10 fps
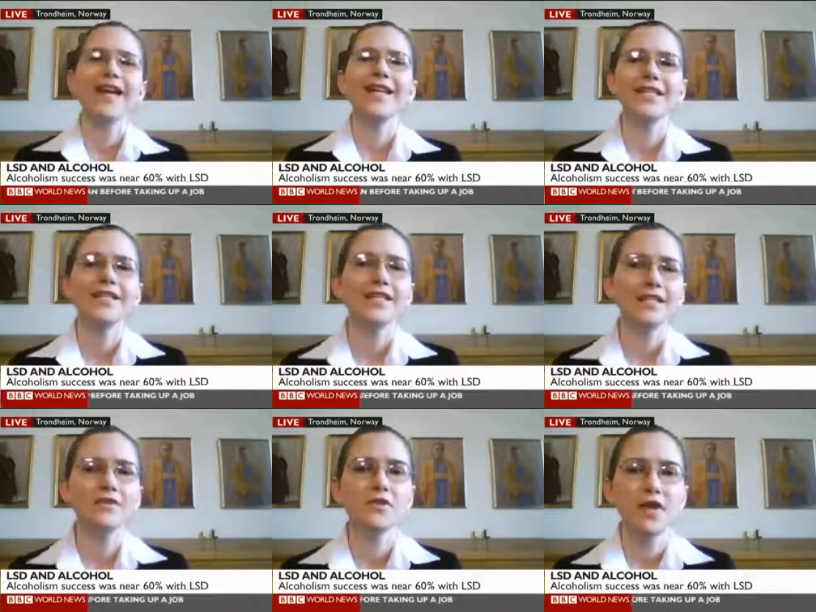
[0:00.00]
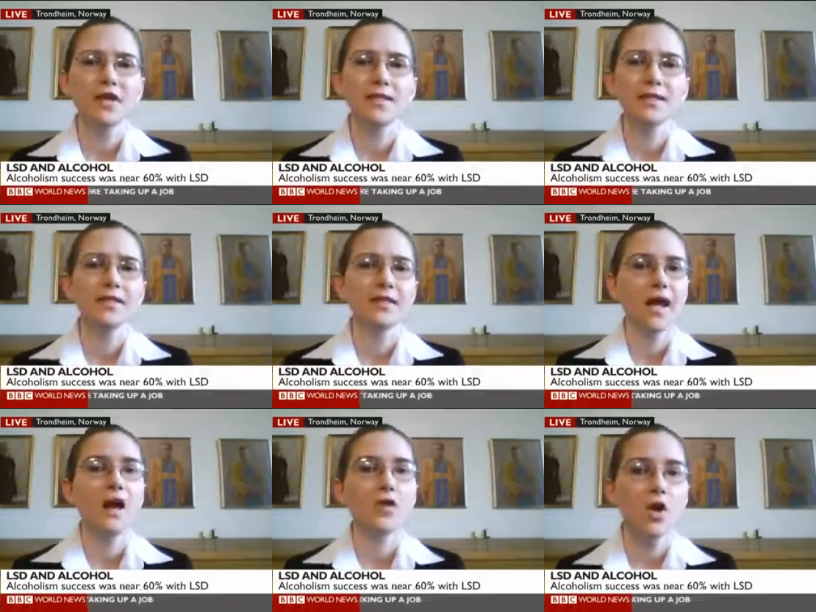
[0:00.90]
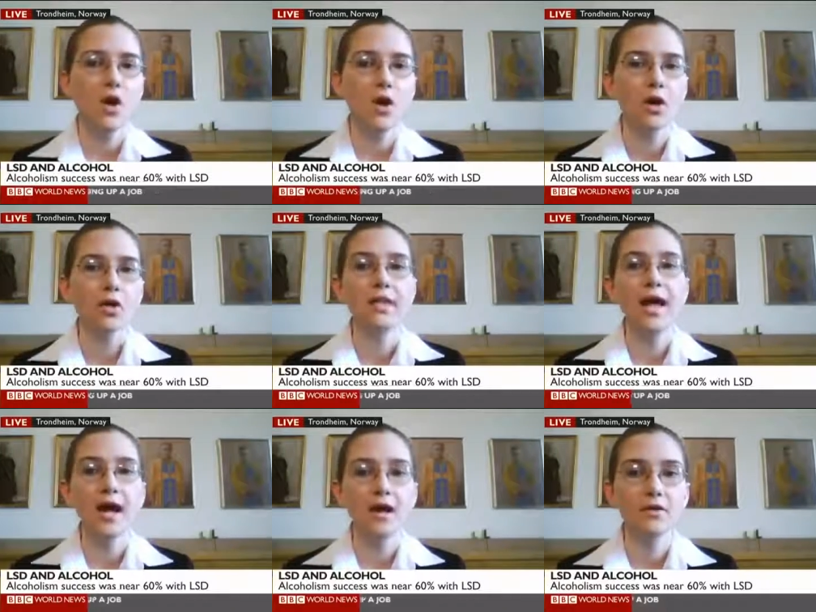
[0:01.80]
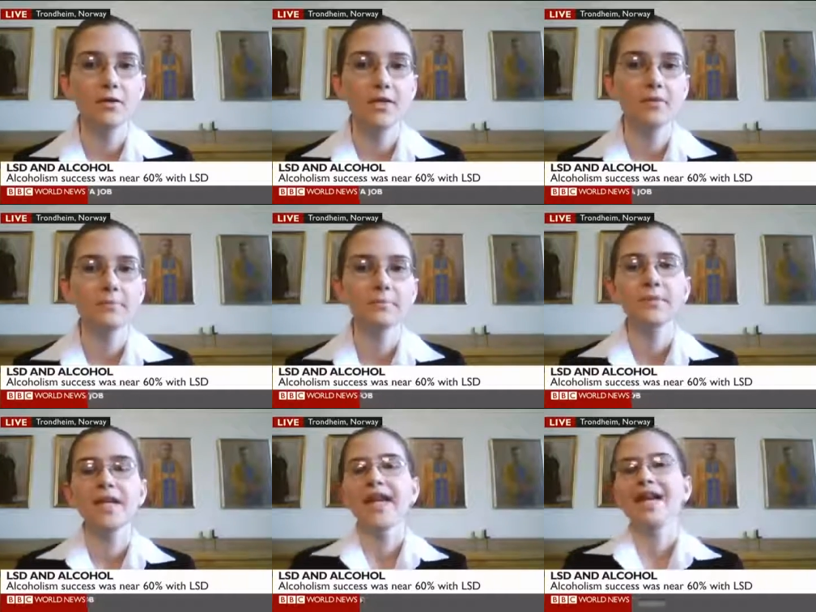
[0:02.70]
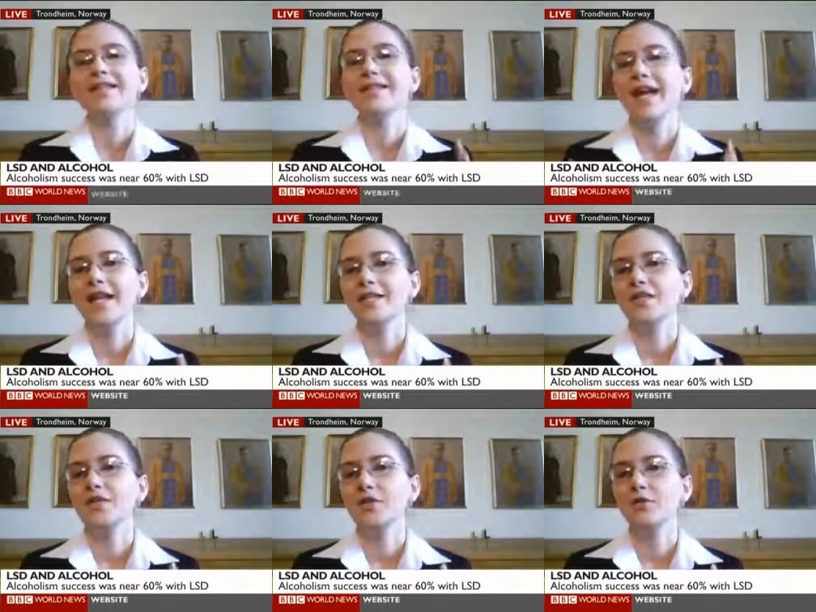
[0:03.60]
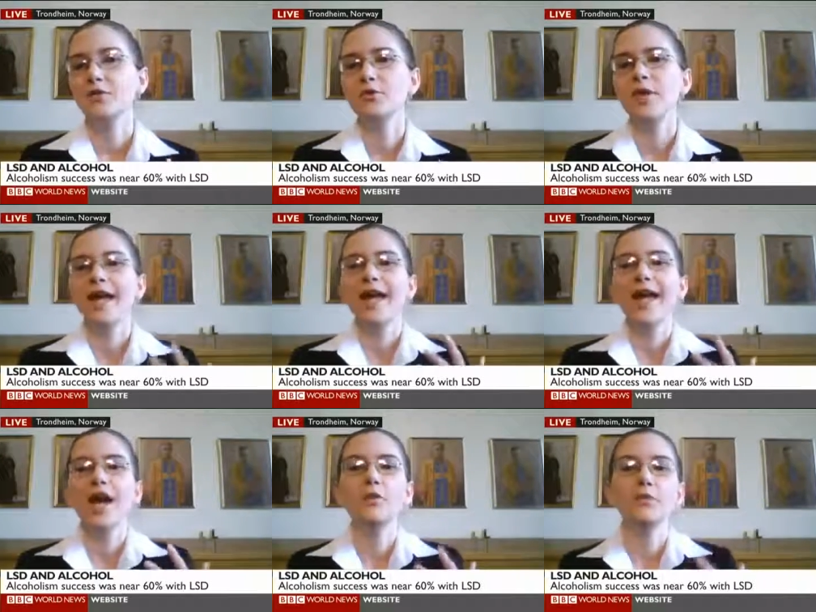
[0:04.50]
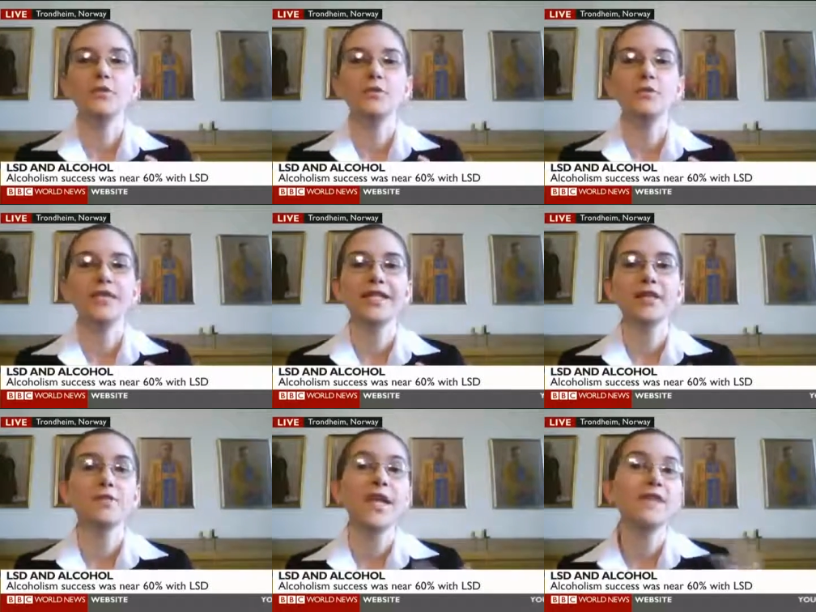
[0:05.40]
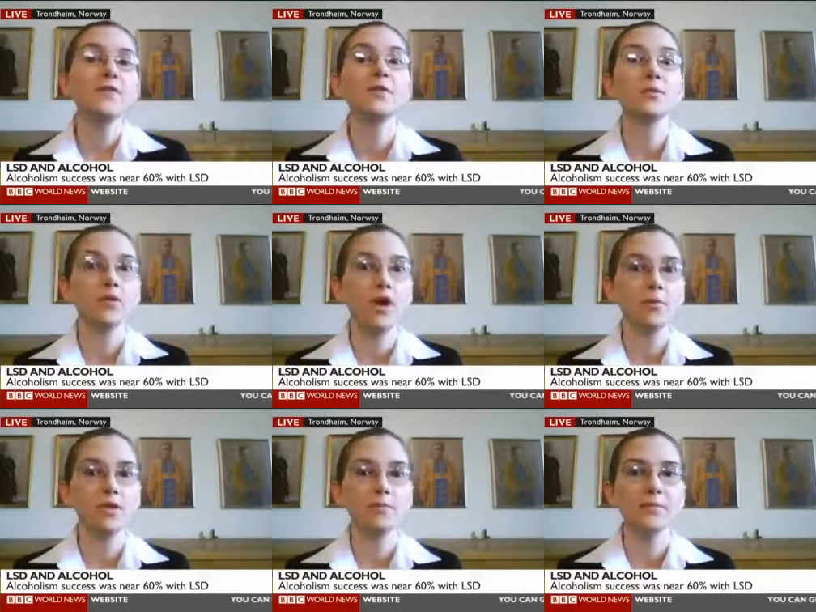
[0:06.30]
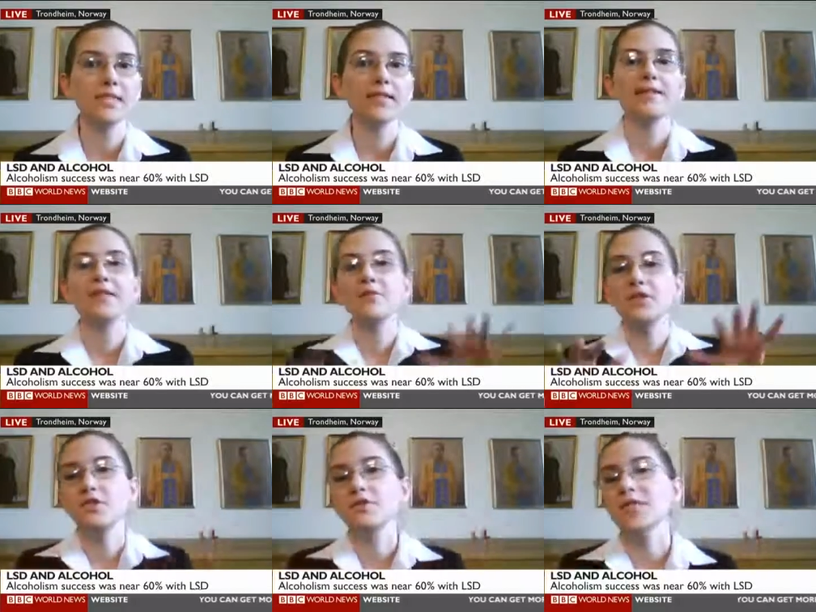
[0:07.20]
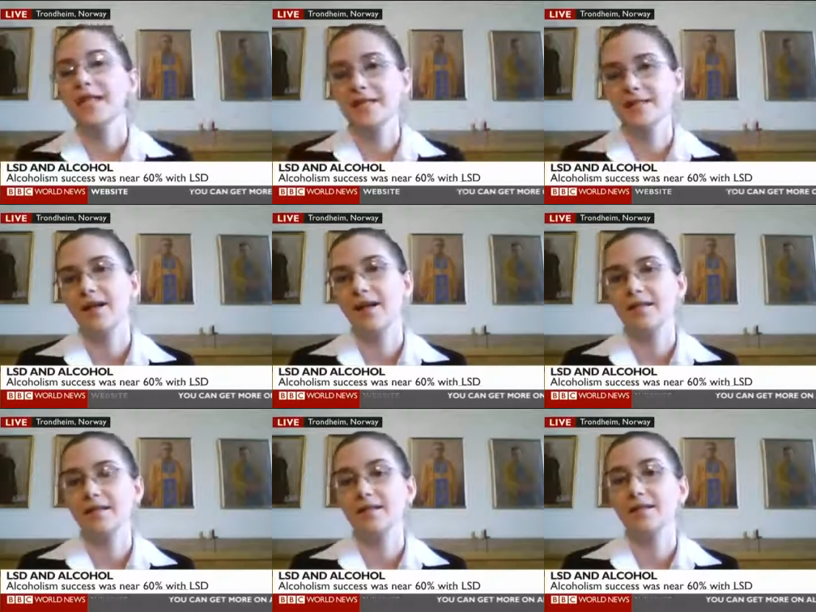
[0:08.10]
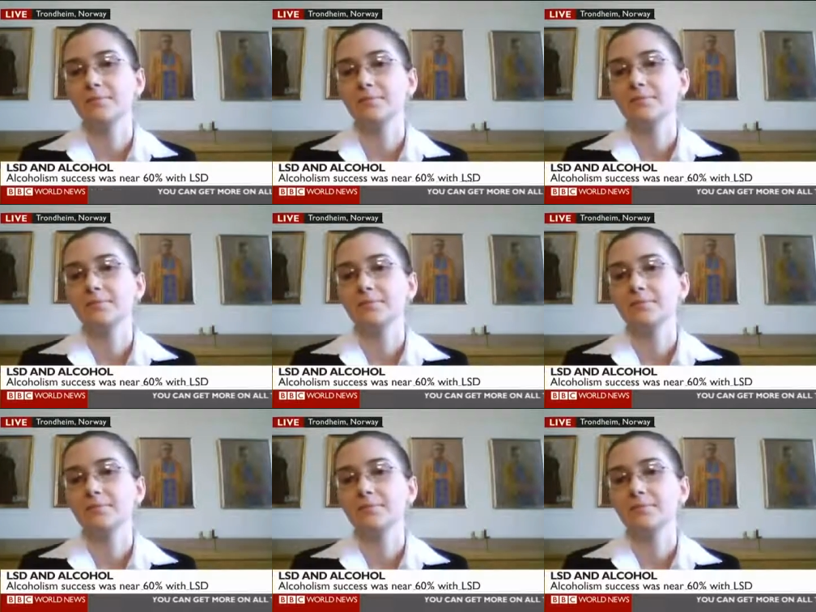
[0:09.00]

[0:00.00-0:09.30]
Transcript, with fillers: Addictive drugs like alcohol and heroin tend to help you get away from your problems. They reduce anxiety.